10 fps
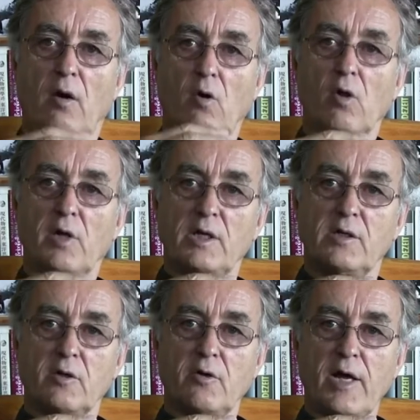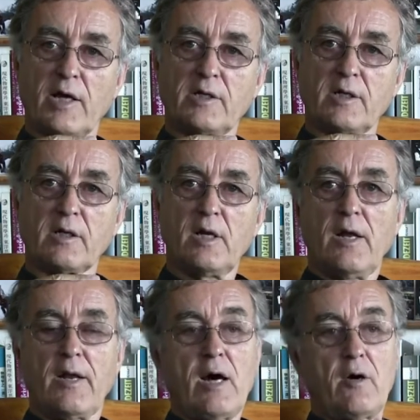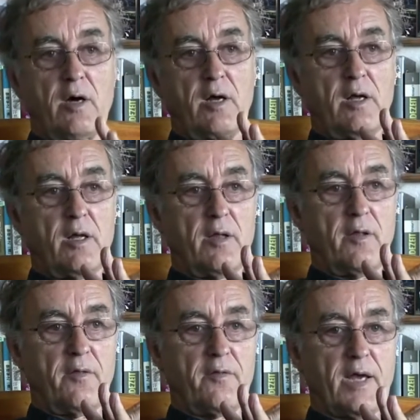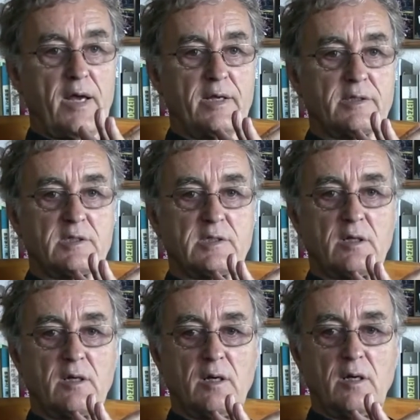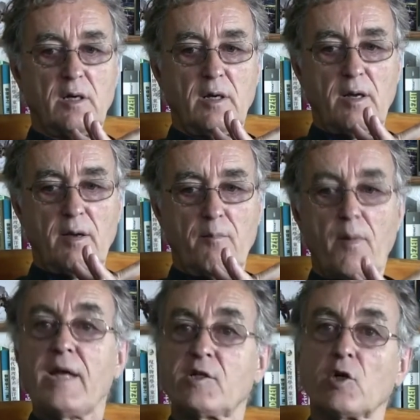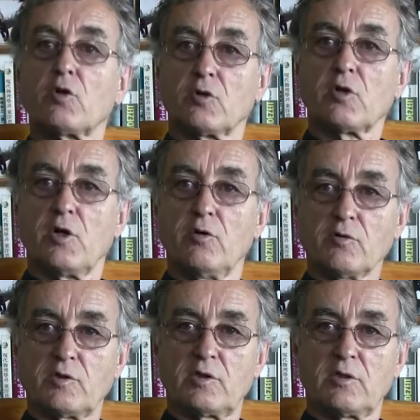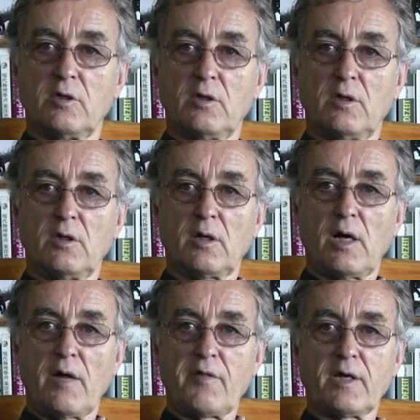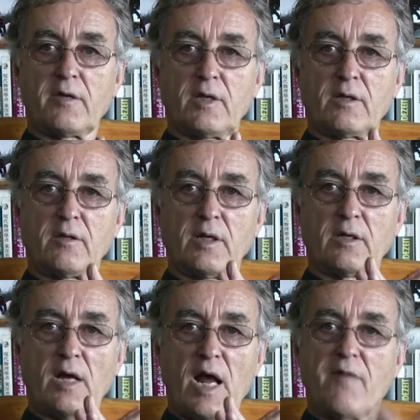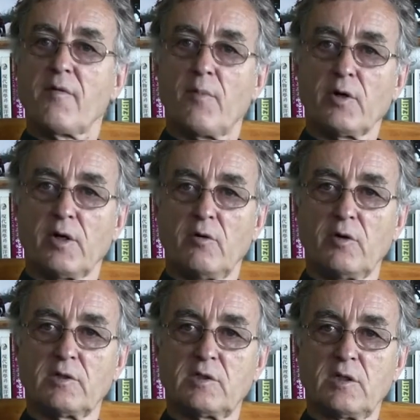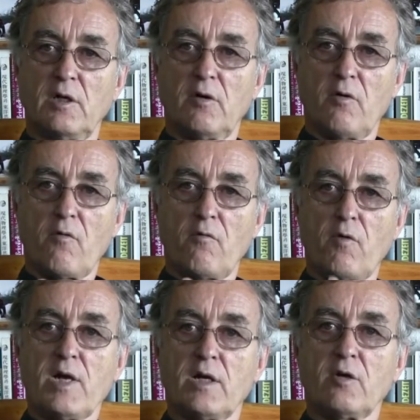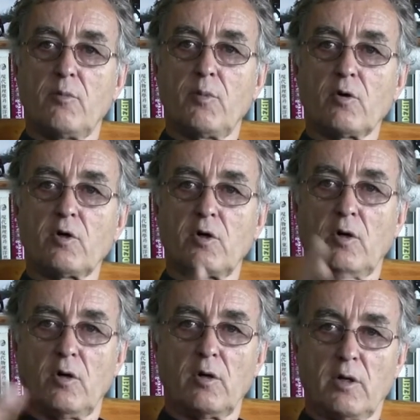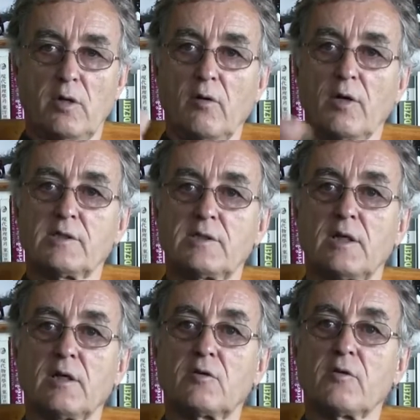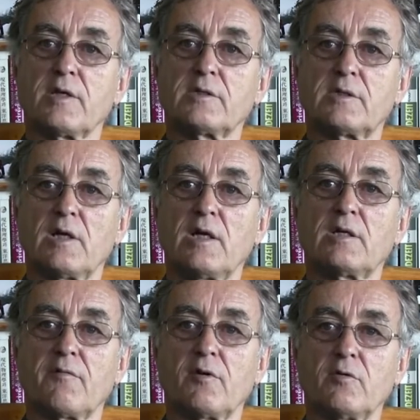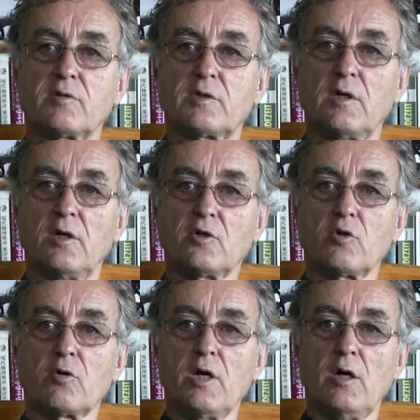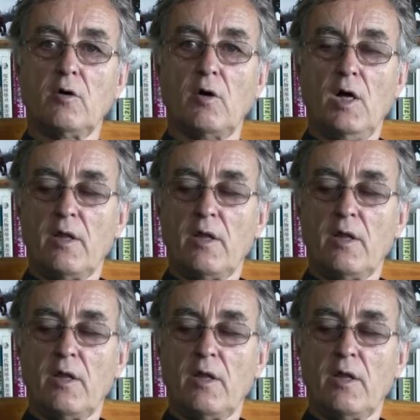are all interconnected. Now, there is major good news. I think that, that everybody who is reading your book or you know listening to these interviews should know